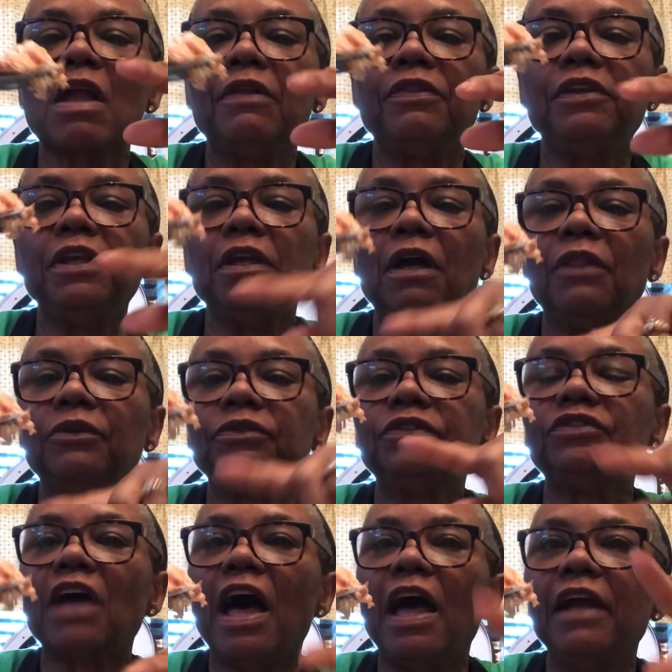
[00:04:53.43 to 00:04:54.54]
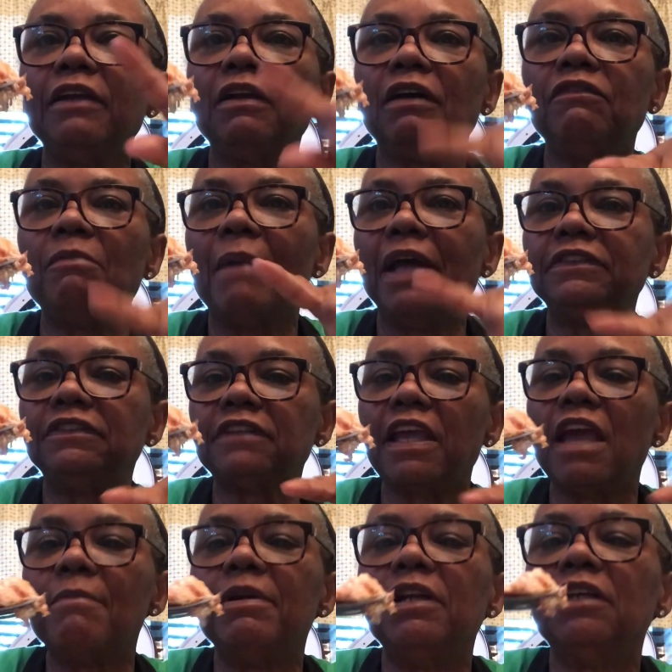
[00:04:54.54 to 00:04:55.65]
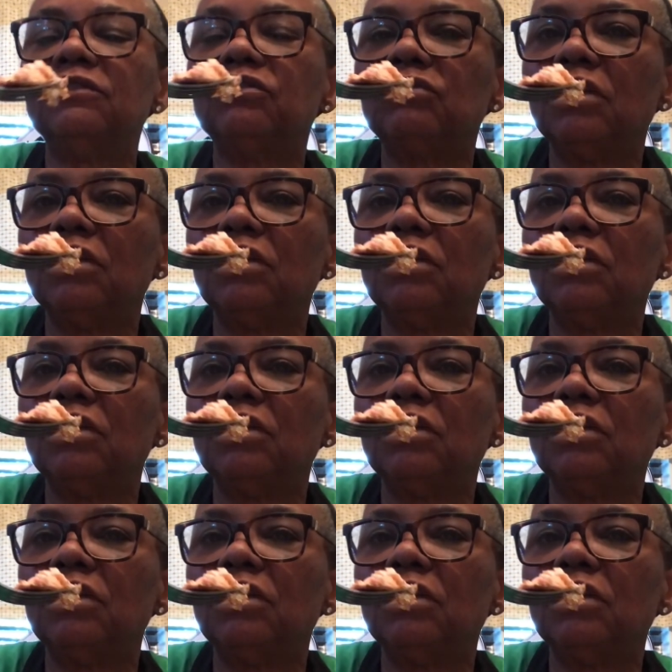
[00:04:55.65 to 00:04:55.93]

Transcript: the other side of my salmon is.